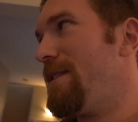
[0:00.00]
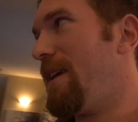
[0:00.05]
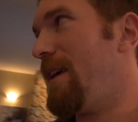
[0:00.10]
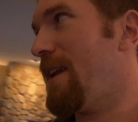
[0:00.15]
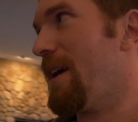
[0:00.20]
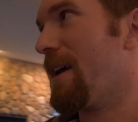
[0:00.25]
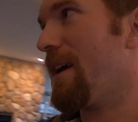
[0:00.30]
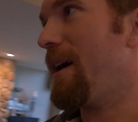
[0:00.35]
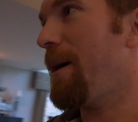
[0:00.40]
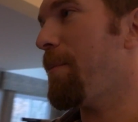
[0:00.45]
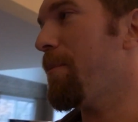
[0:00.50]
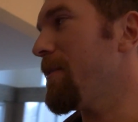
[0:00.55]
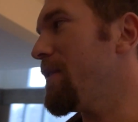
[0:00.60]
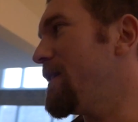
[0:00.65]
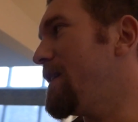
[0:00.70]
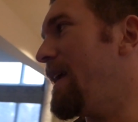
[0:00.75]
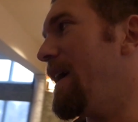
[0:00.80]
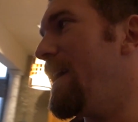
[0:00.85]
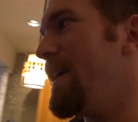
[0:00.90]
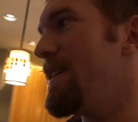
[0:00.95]
in a couple
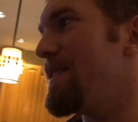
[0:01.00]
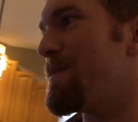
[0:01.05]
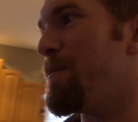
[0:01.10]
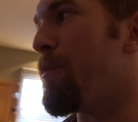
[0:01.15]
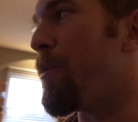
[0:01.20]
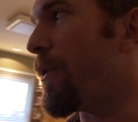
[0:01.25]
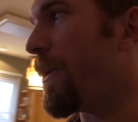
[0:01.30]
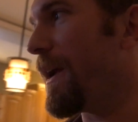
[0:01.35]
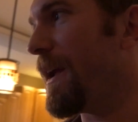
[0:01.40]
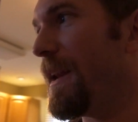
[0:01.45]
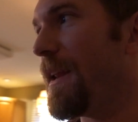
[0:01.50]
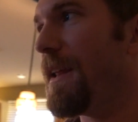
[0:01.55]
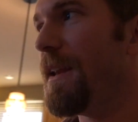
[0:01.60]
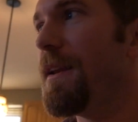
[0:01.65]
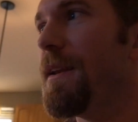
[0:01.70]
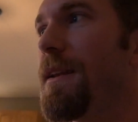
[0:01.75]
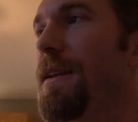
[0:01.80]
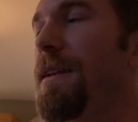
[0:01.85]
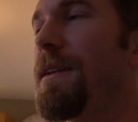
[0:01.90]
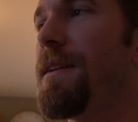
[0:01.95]
of days,
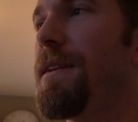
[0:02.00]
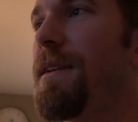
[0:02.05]
Brayden,